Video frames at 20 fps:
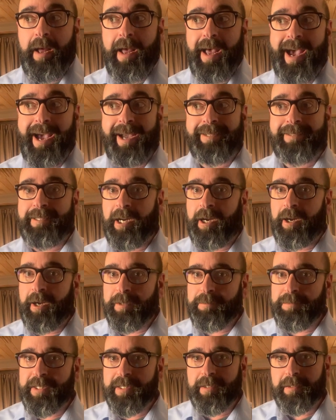at
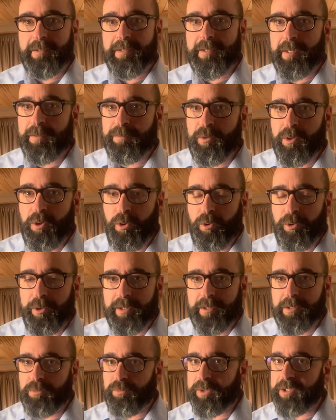times and on some
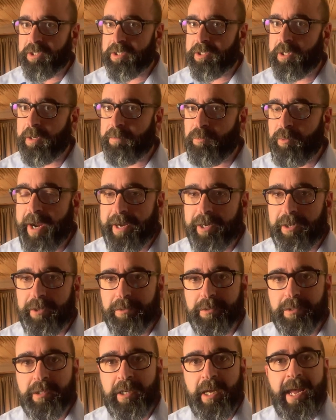recordings with some
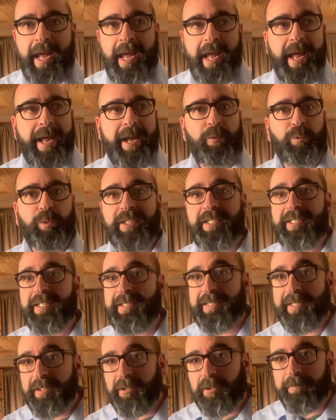records, it was
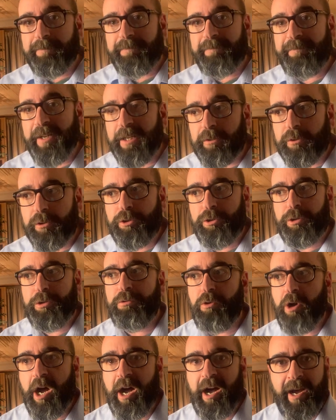still felt too
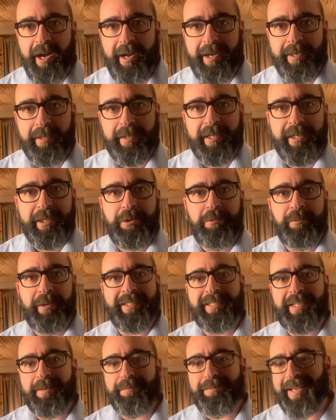high. Like you
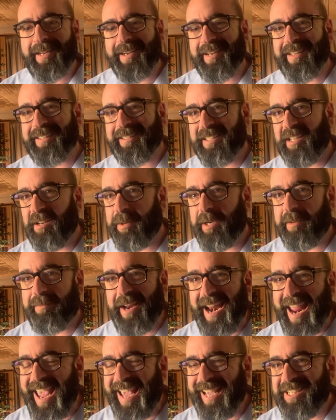ended up getting a little bit of
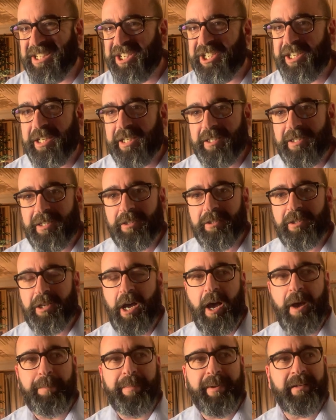an edginess on
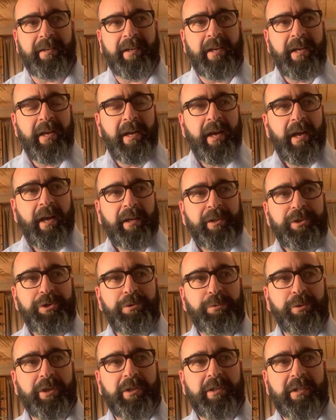top and you
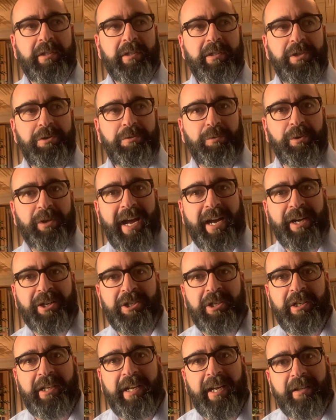would you would
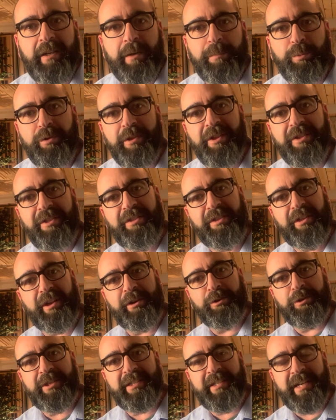actually end up with a
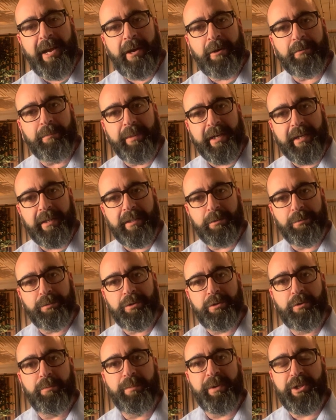thinner sound because there was
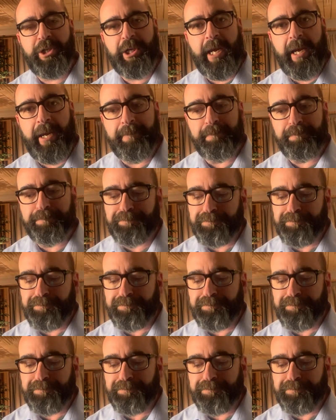too much gain.